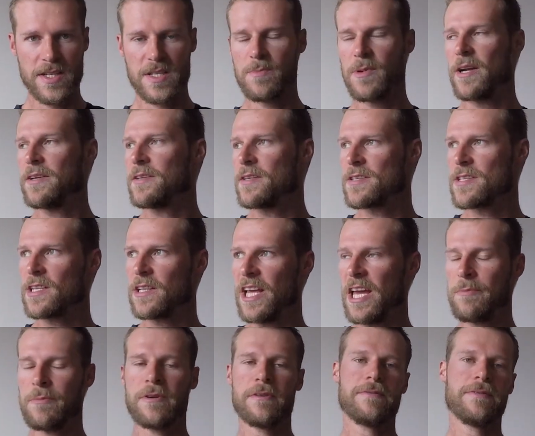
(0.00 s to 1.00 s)
my
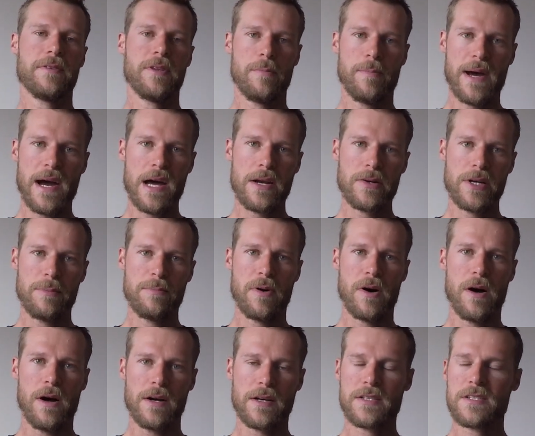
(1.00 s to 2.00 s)
disclaimer for the battery
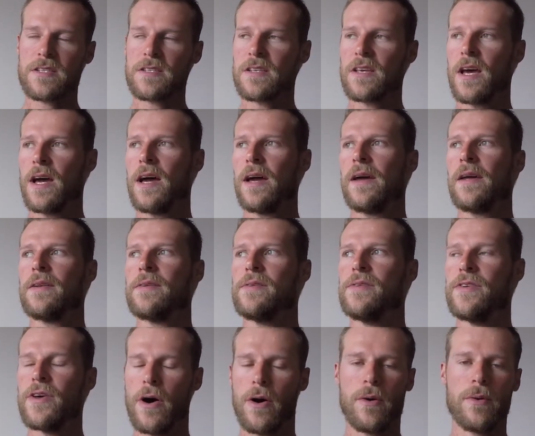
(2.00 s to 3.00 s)
box.
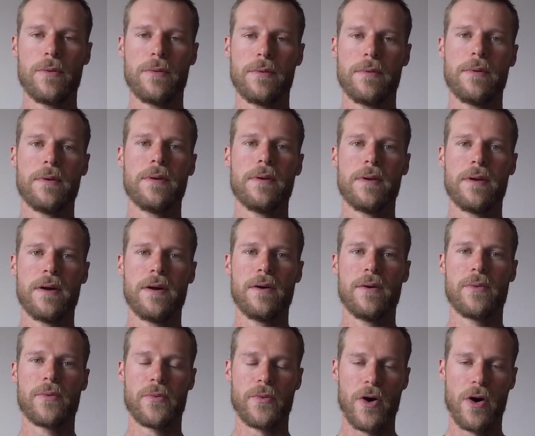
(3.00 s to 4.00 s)
Don't
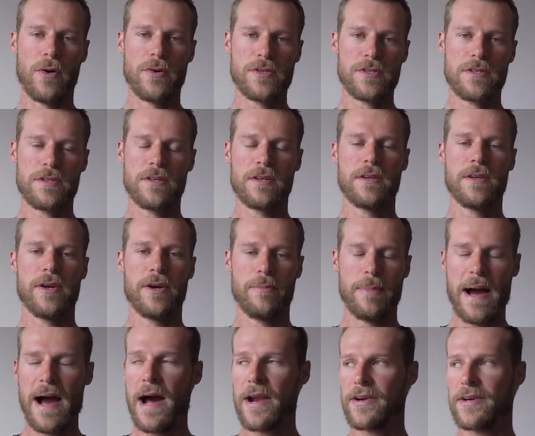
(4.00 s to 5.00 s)
roast your
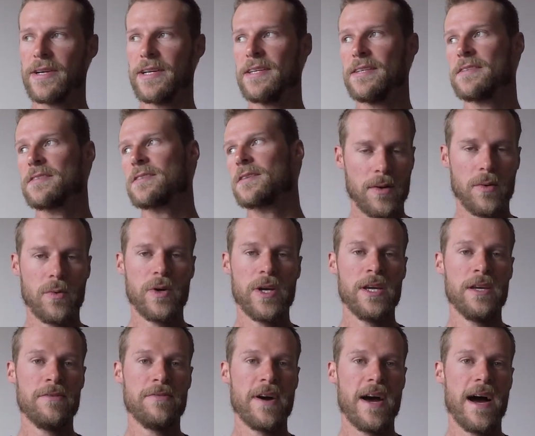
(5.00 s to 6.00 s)
batteries.
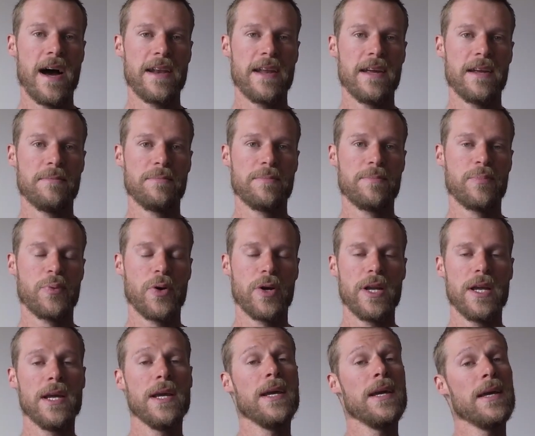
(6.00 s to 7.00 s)
We've had it
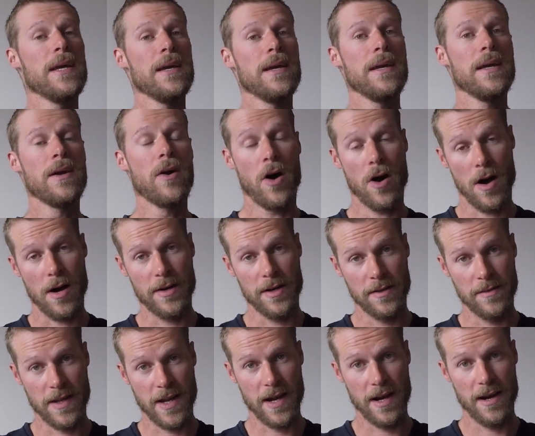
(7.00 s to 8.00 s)
pretty hot
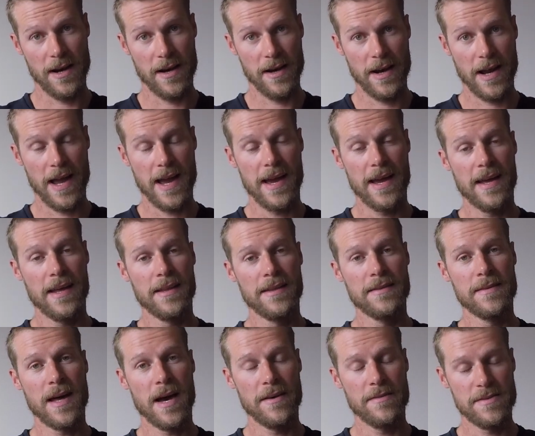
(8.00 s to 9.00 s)
in there
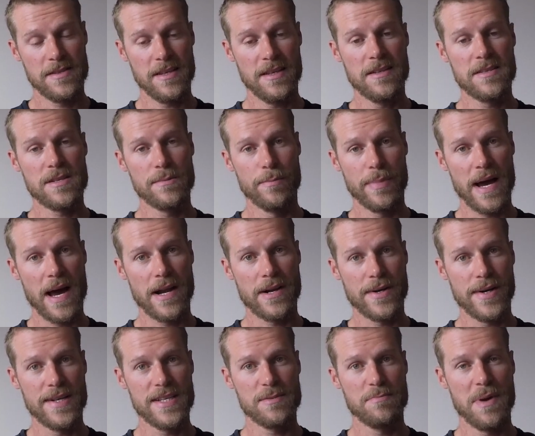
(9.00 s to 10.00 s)
and I've seen some
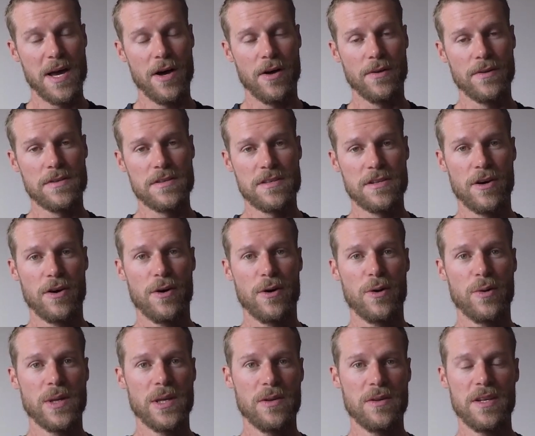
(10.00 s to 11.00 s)
batteries melt, so
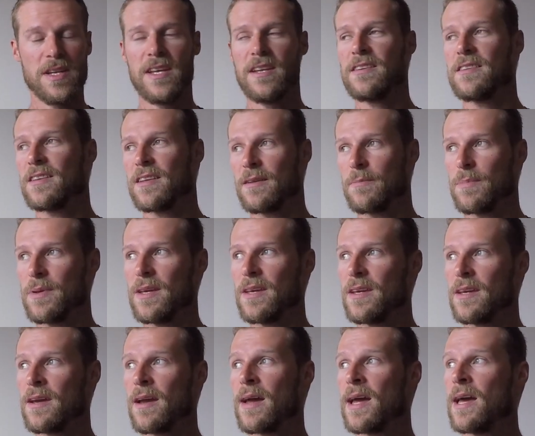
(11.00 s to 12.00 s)
you need to
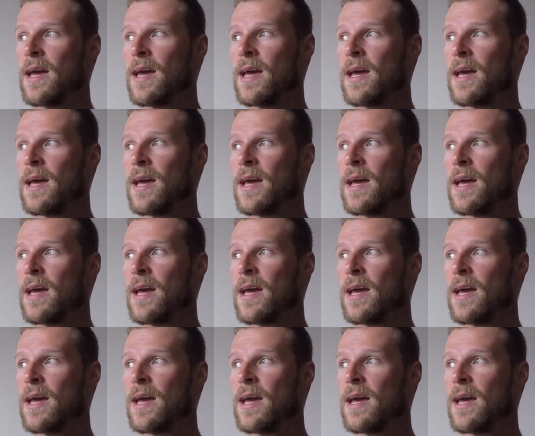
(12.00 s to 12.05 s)
be